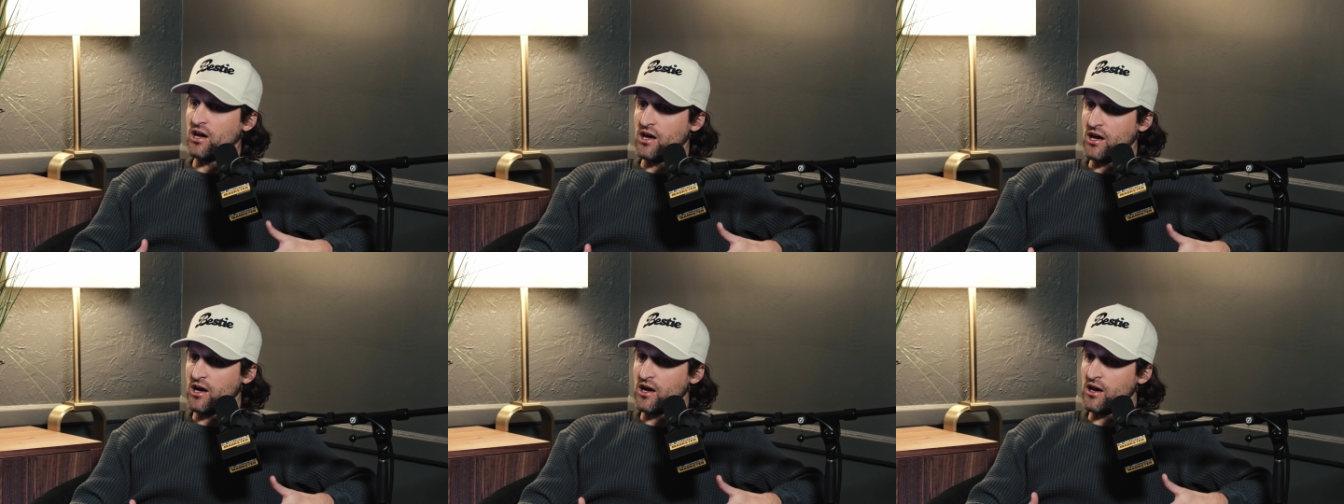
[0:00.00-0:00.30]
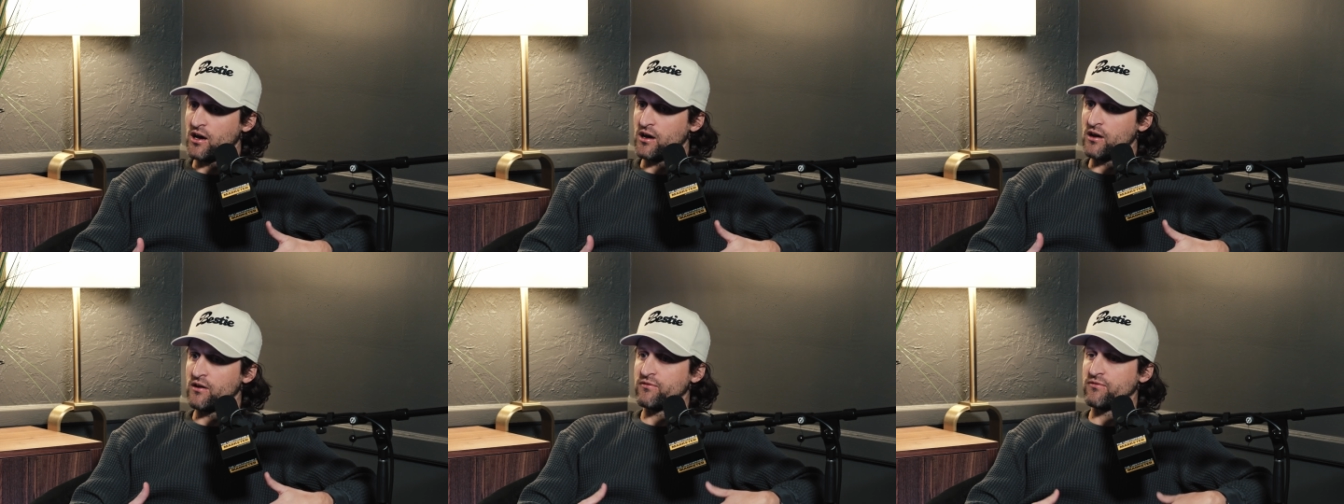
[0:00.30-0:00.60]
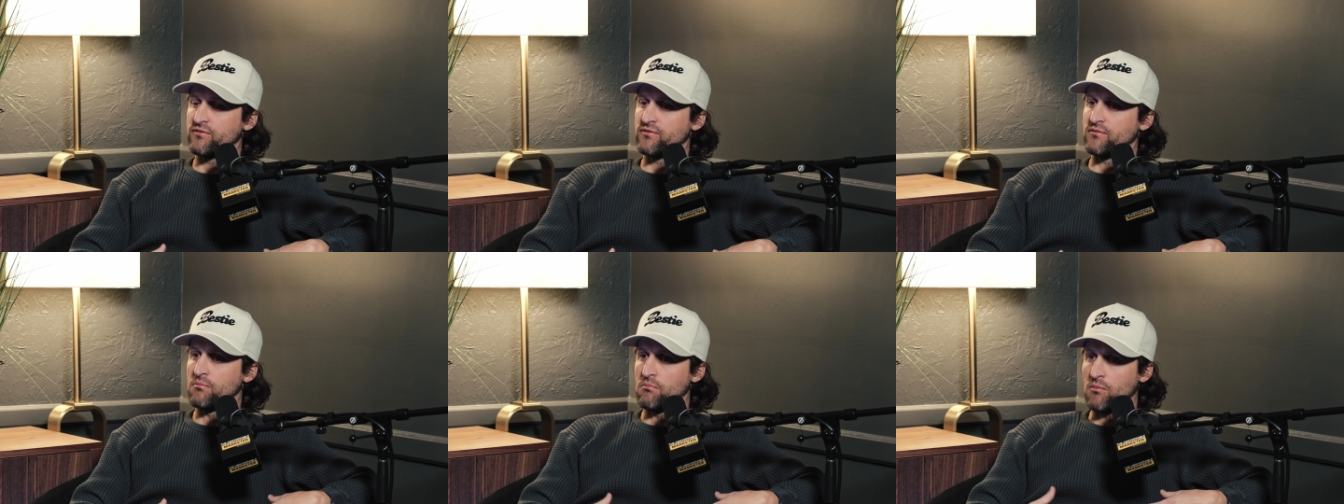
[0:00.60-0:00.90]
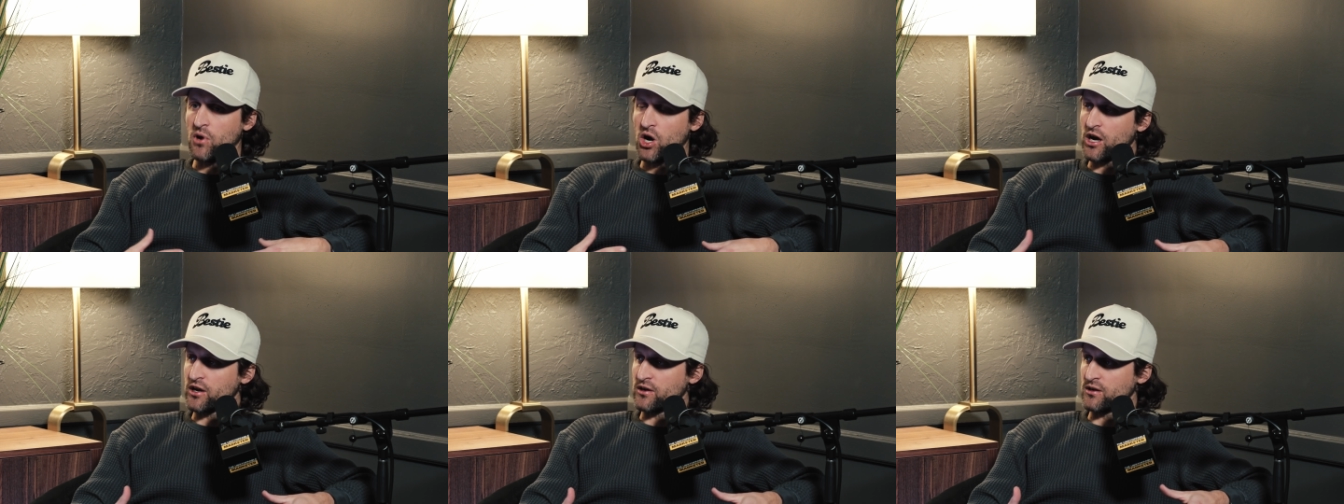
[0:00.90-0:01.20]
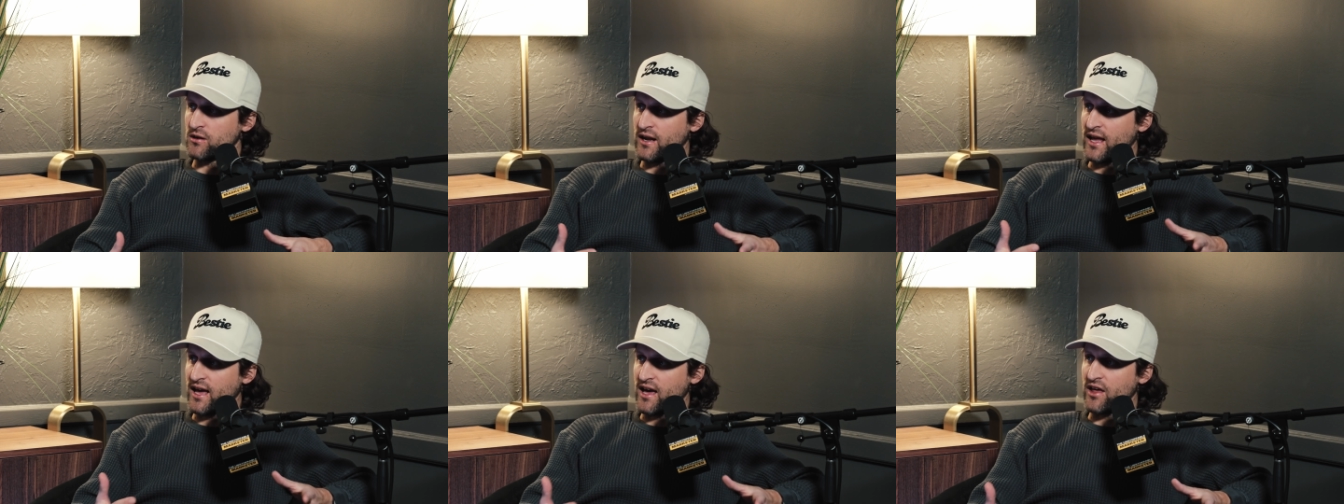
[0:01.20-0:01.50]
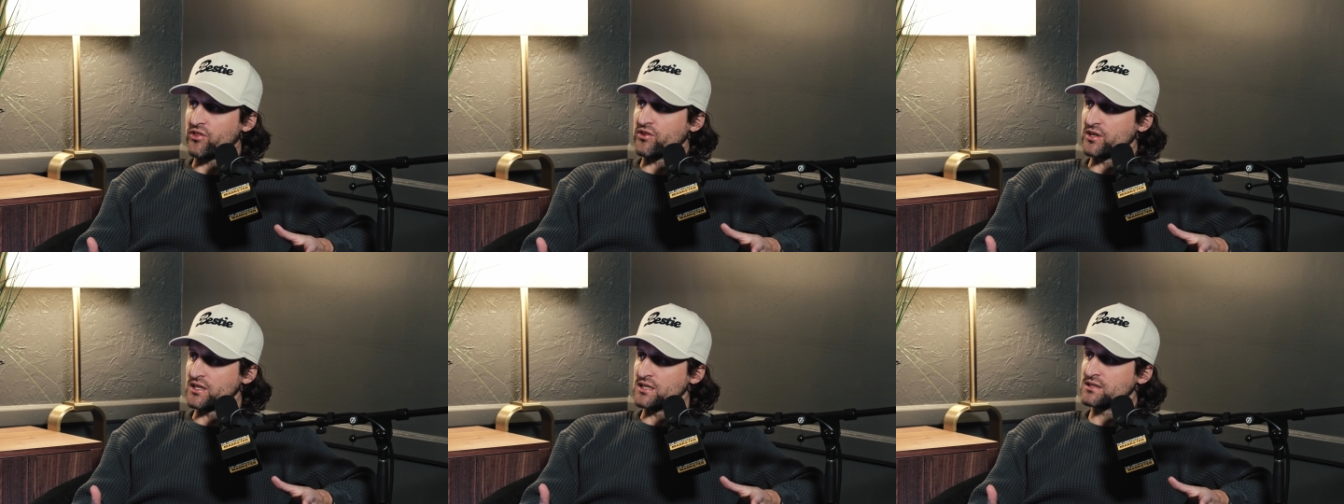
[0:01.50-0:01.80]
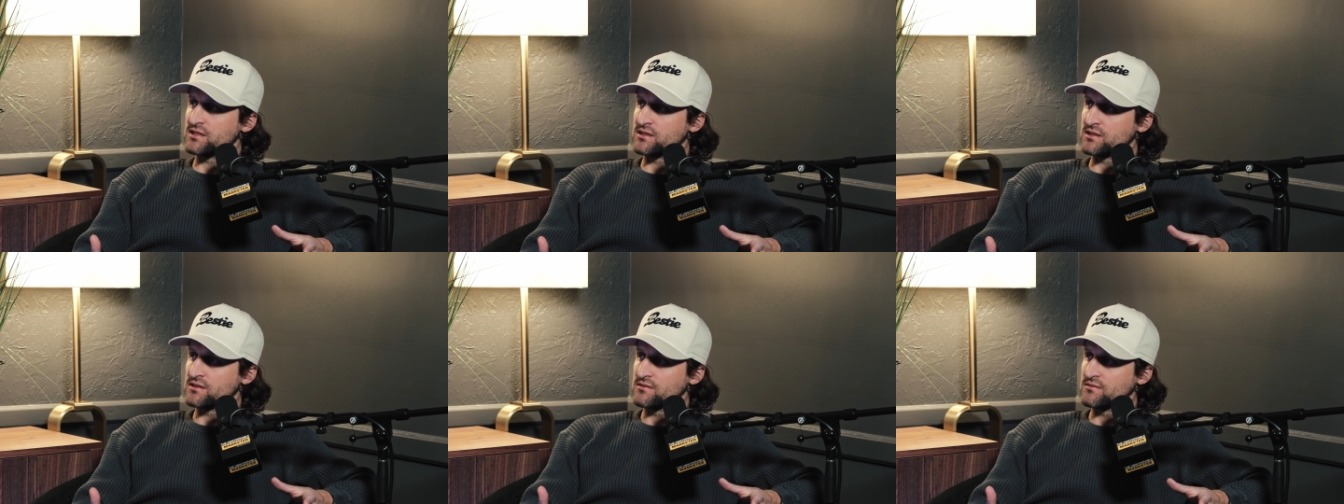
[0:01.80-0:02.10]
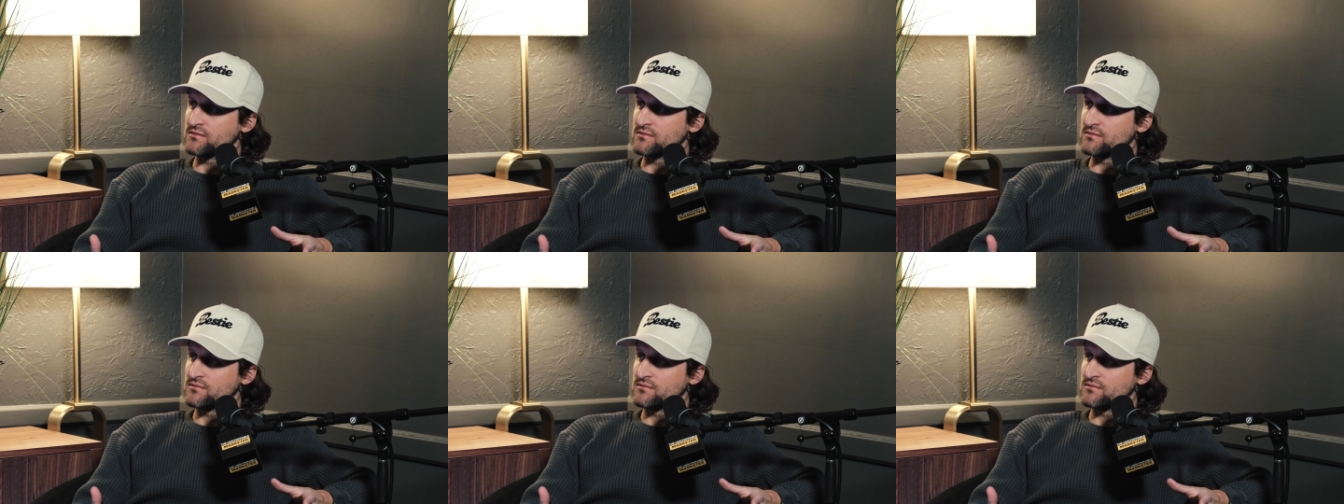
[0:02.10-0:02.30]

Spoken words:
of modern athletes.